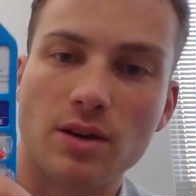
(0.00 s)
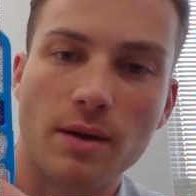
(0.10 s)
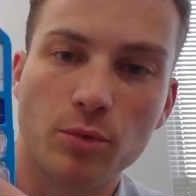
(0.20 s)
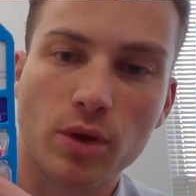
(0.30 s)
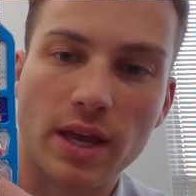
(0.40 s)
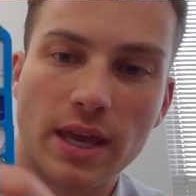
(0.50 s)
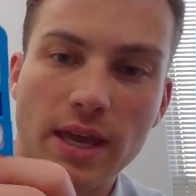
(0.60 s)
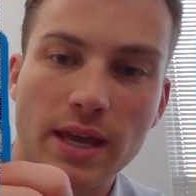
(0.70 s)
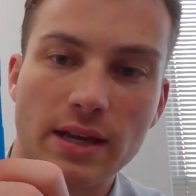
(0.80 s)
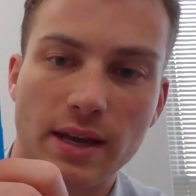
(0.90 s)
so I'm looking
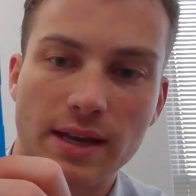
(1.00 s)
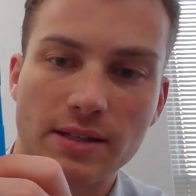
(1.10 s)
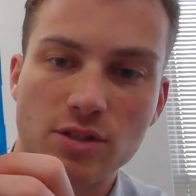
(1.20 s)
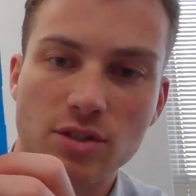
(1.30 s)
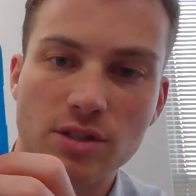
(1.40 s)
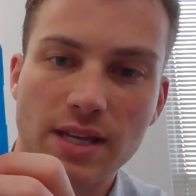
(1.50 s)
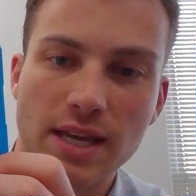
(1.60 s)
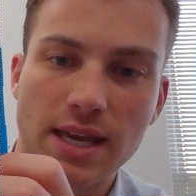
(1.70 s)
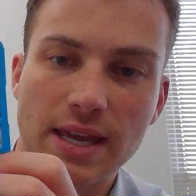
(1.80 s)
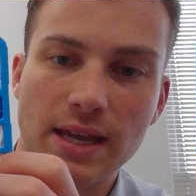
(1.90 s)
here, it's Tuesday
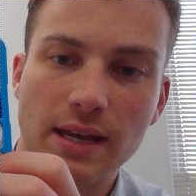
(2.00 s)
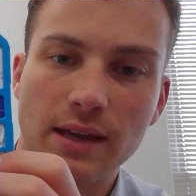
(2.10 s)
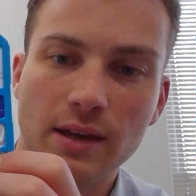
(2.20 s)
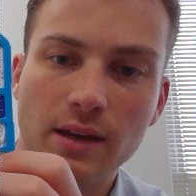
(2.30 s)
here.